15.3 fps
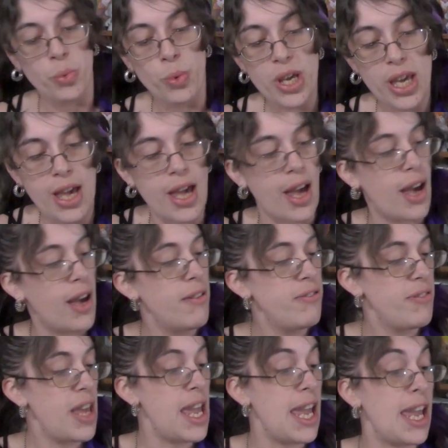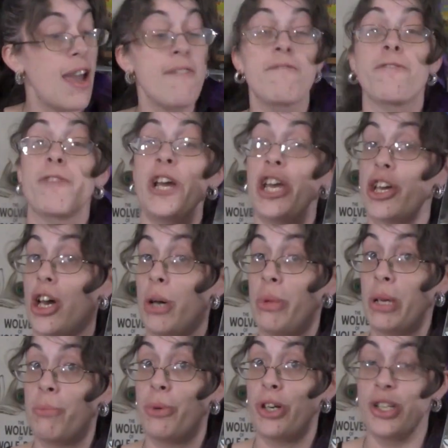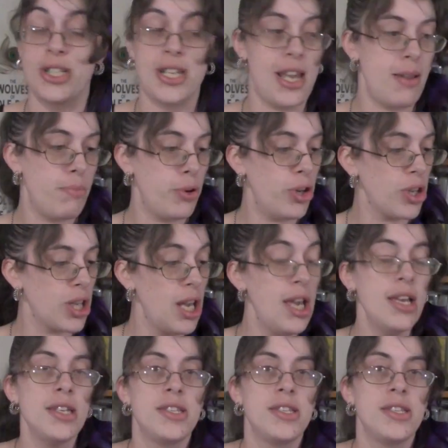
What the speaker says: we have a Free Comic Book Day book.